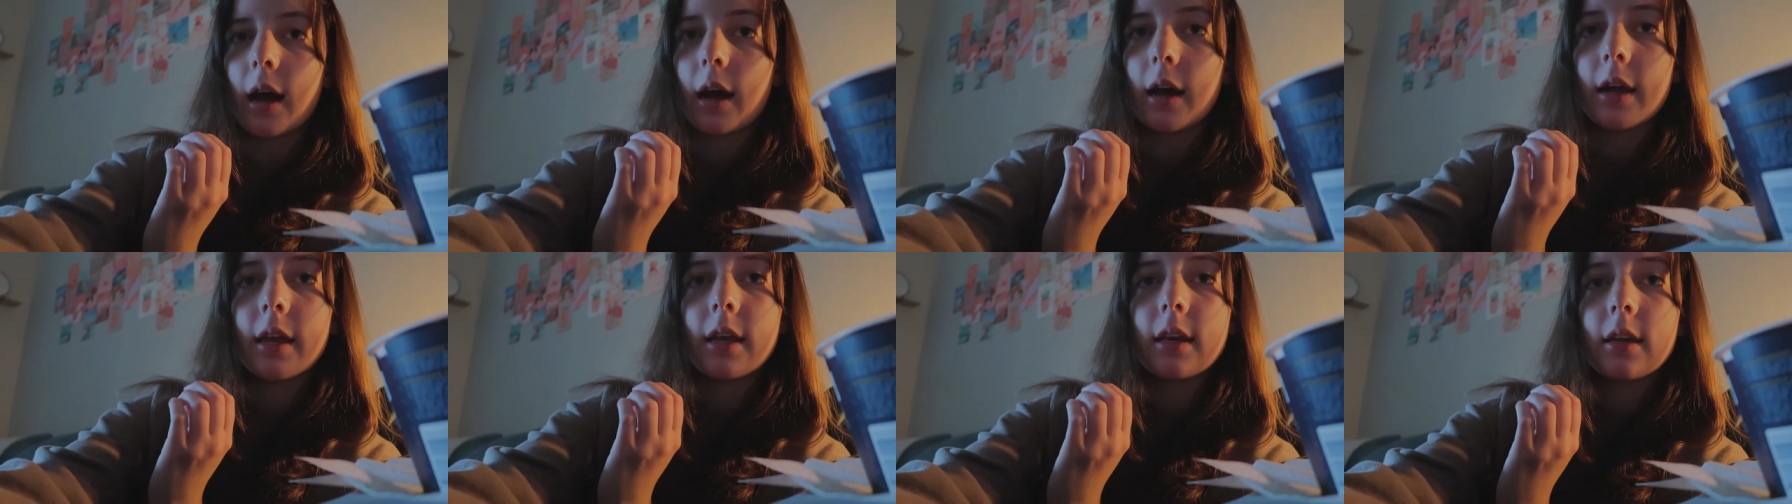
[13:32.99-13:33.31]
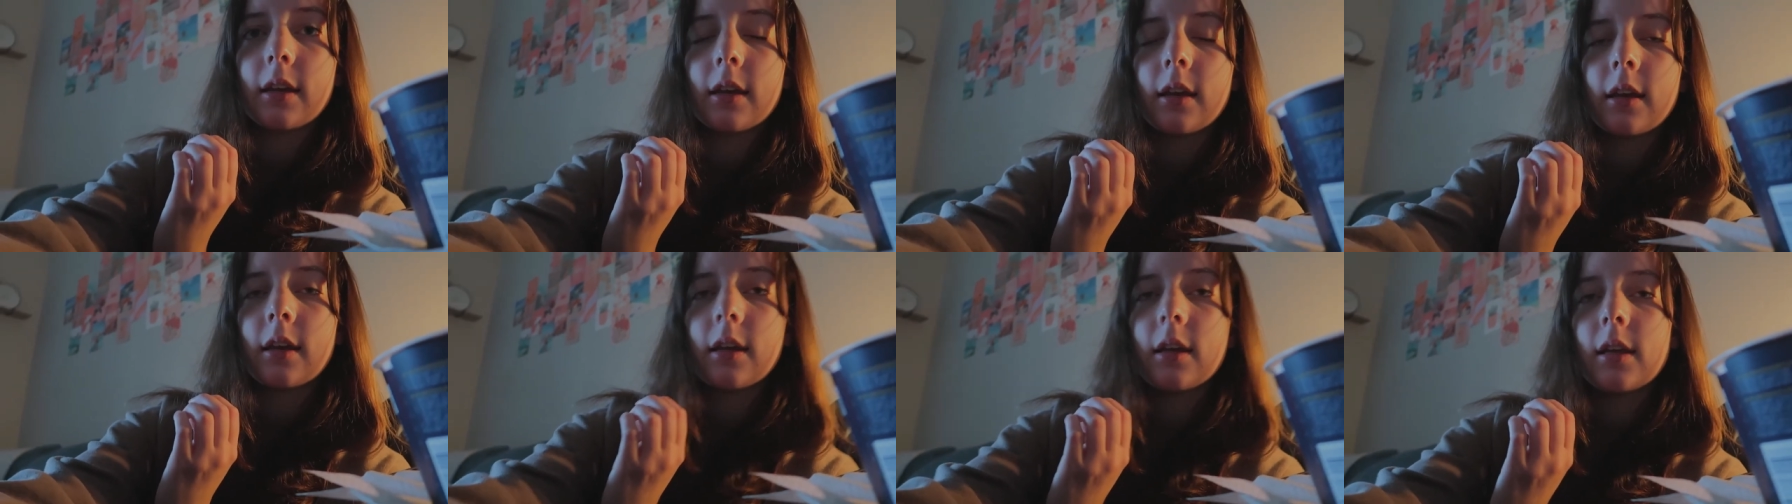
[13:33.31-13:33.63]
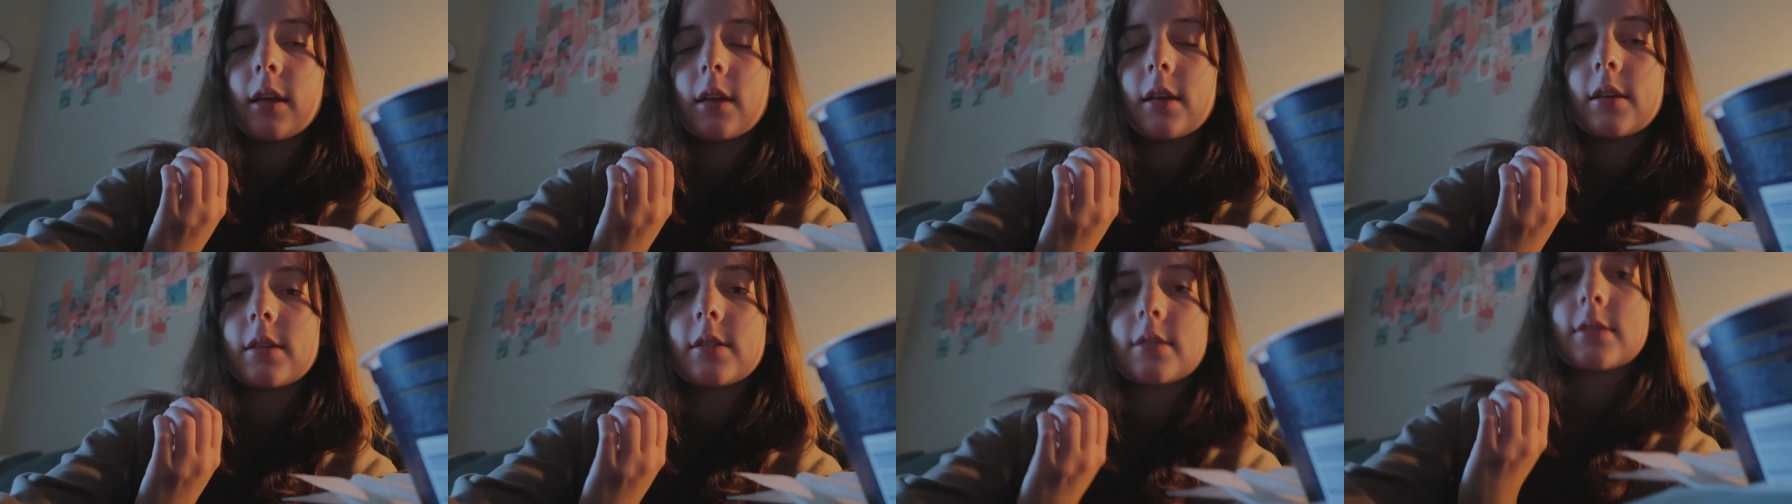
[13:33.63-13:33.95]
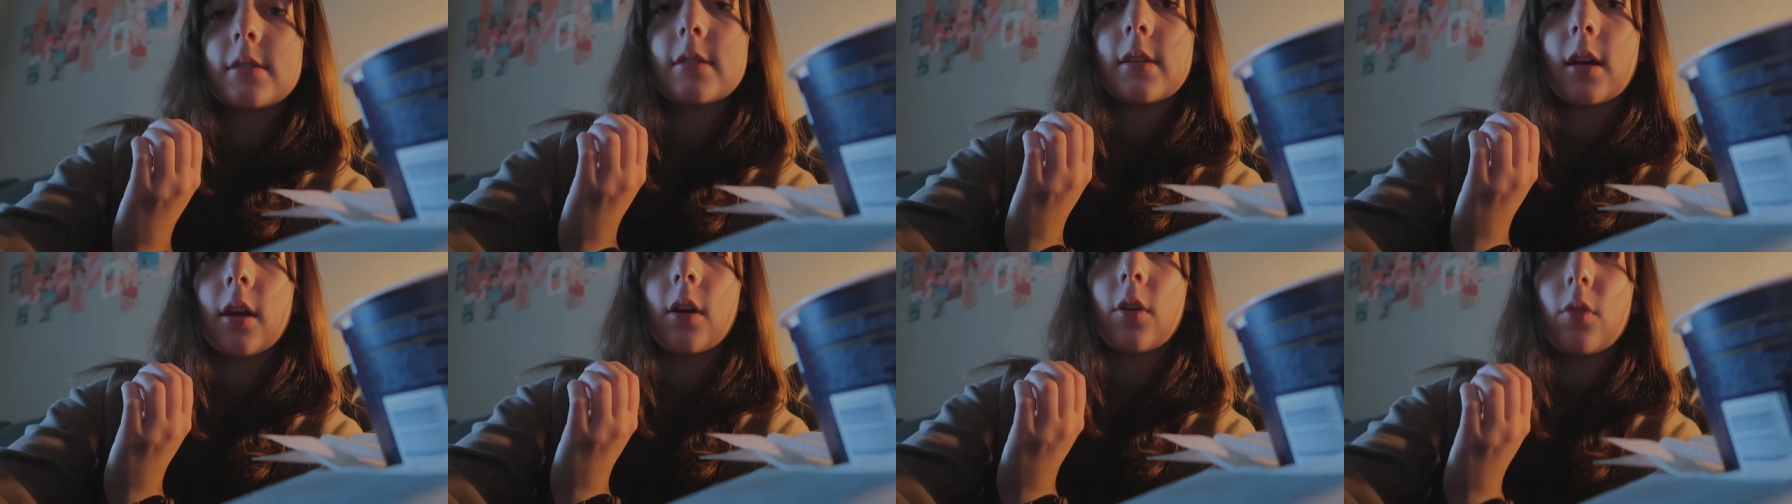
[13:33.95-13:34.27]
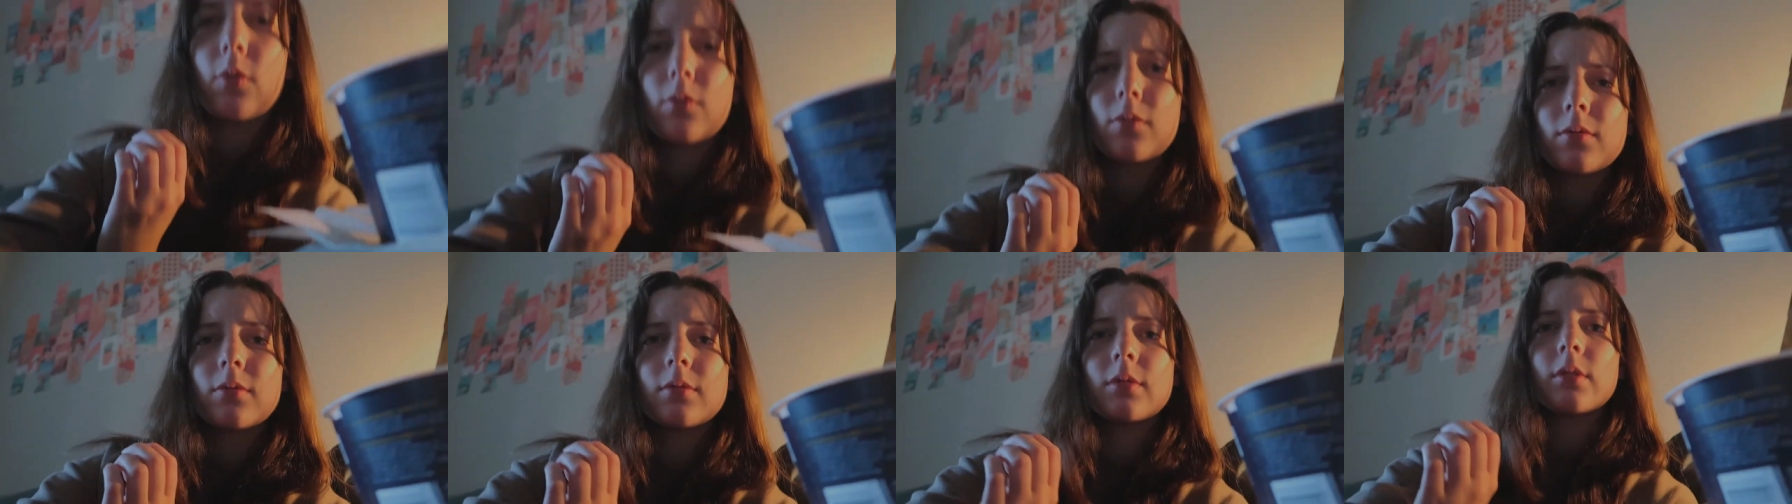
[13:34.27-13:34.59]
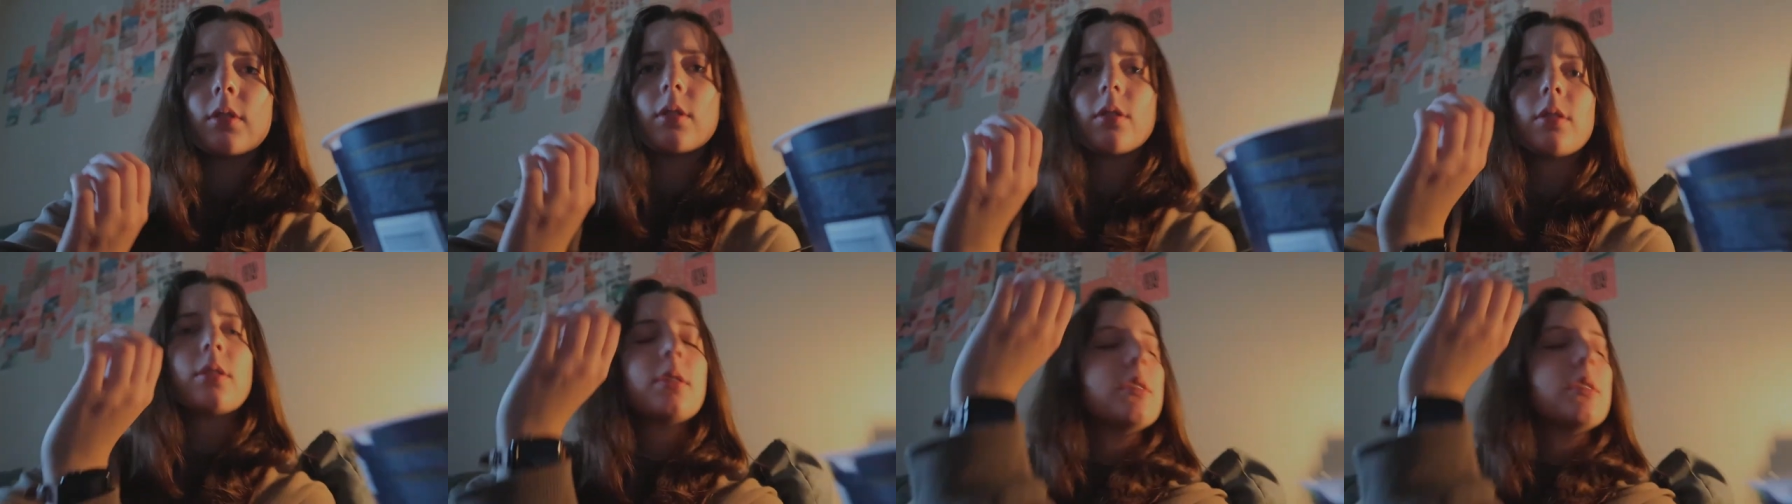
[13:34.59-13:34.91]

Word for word: 9. So, oh,